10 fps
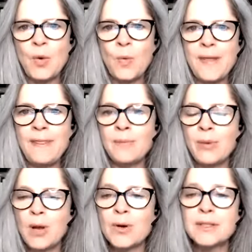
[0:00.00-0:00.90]
when the
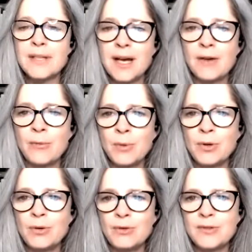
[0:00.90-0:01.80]
blocks are
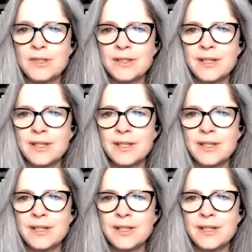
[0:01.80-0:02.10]
removed.